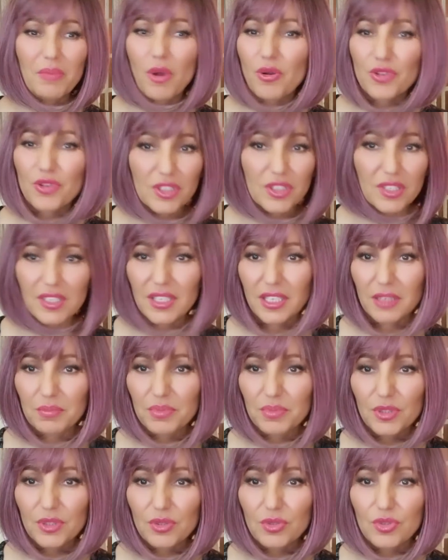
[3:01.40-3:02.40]
emotional
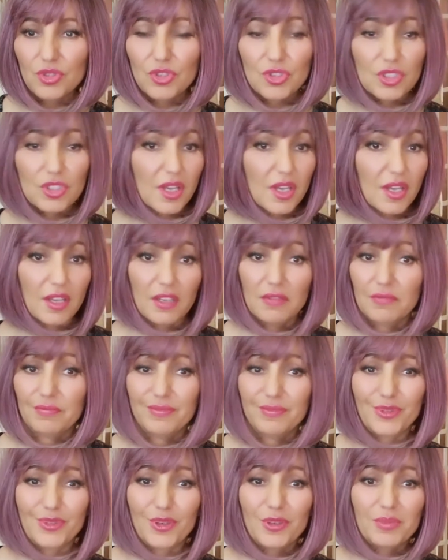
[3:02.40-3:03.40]
abuse,
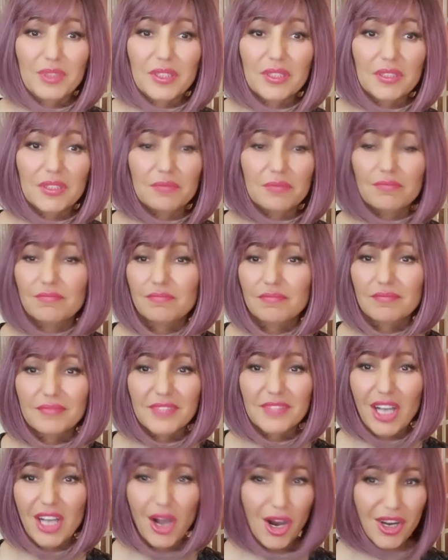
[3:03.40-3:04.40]
from a
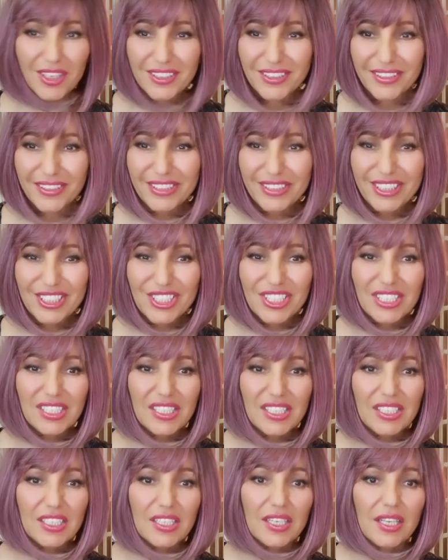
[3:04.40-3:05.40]
car
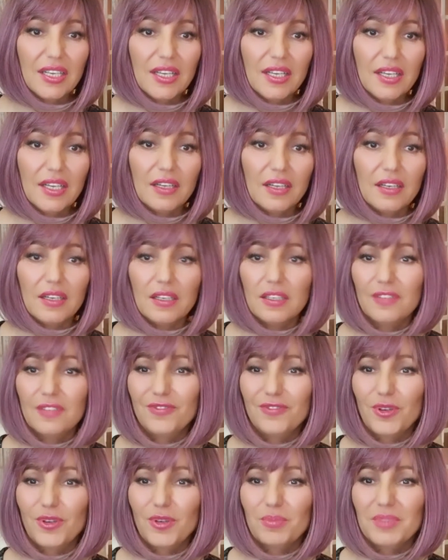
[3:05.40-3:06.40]
collision,
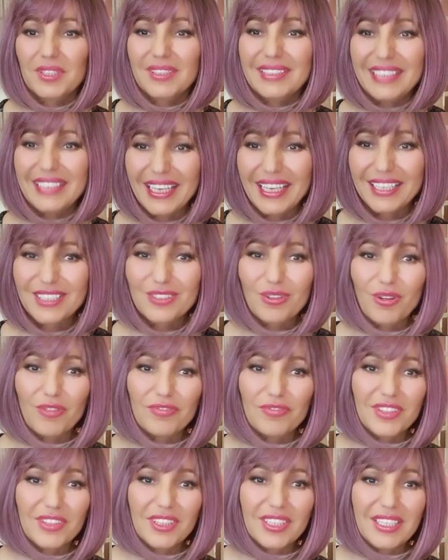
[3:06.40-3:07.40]
from a death
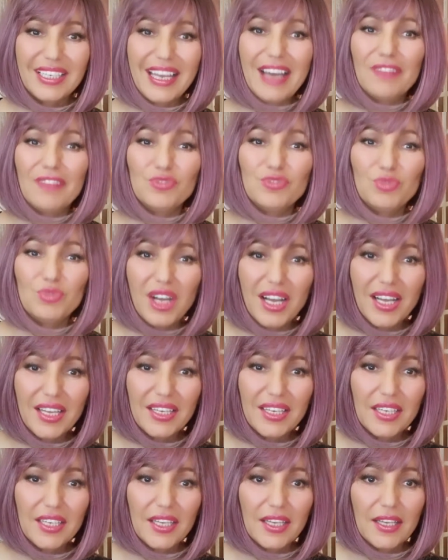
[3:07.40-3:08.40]
of a loved
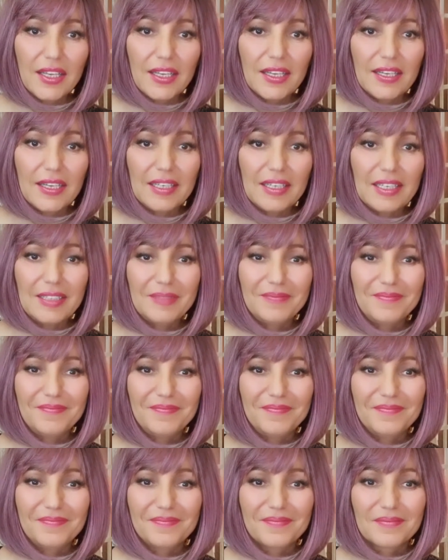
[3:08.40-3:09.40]
one,
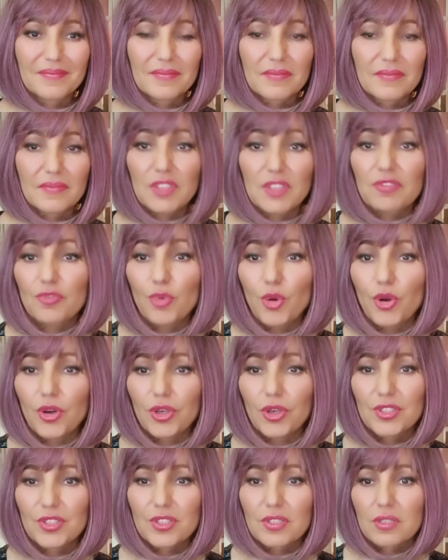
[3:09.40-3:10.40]

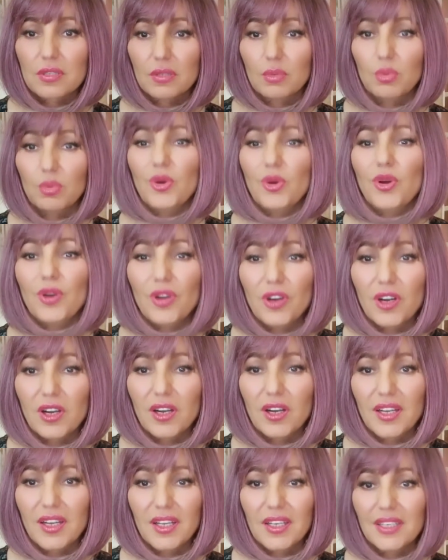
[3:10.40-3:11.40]
divorce,
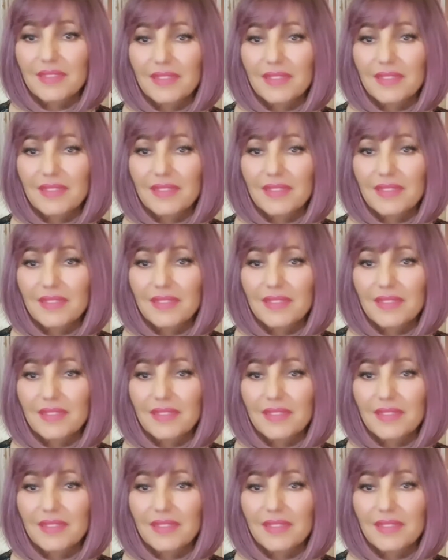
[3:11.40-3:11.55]
war,